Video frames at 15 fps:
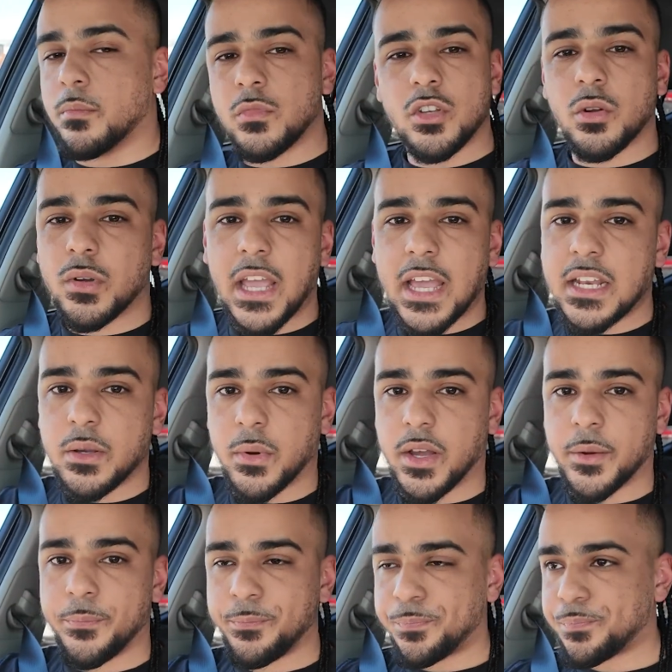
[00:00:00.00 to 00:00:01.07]
you don't get
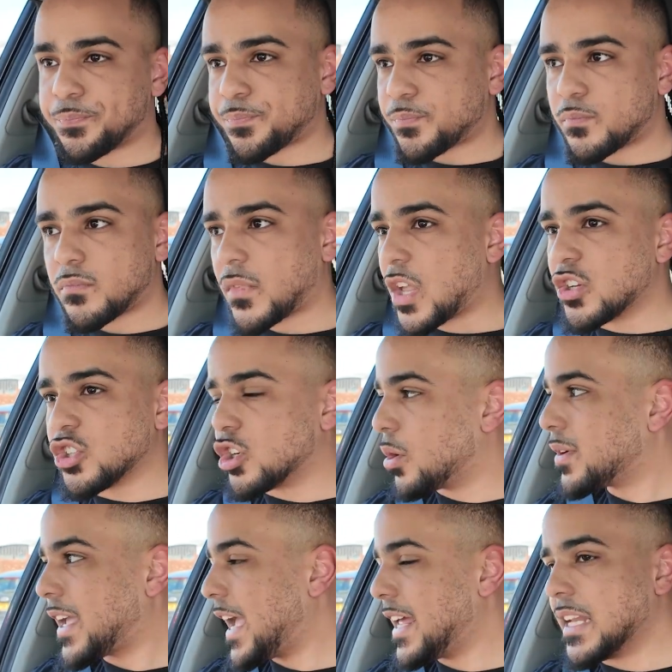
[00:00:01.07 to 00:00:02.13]
anywhere. You
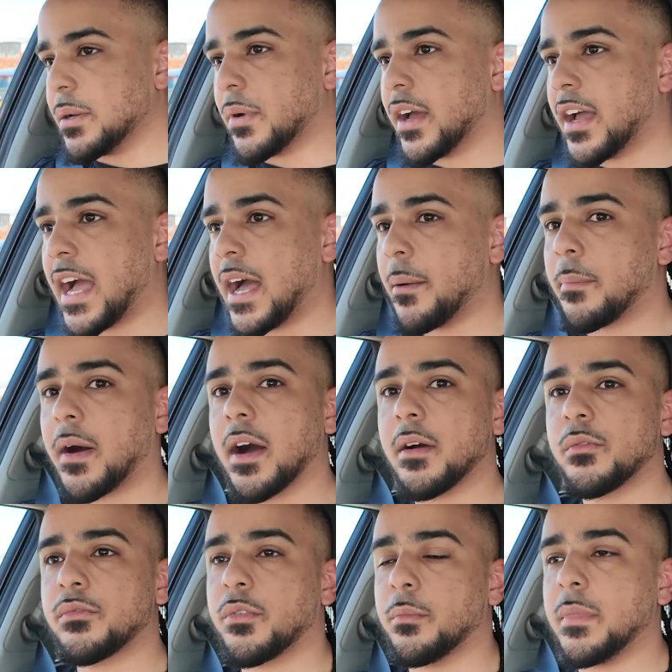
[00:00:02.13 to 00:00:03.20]
don't get anywhere. But
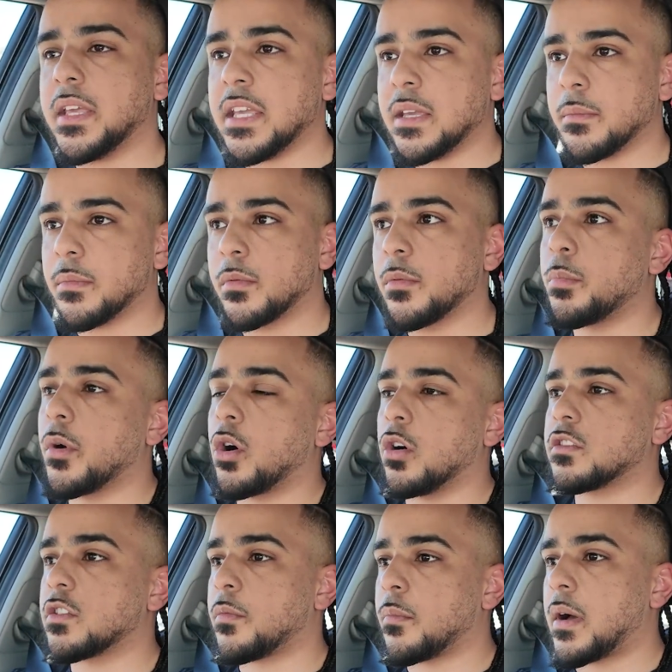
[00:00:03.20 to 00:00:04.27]
for me,
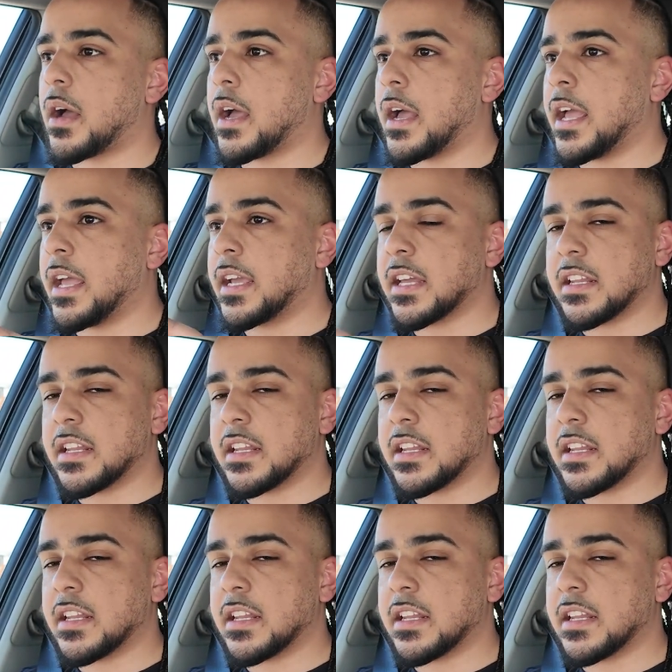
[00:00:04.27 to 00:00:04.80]
because of my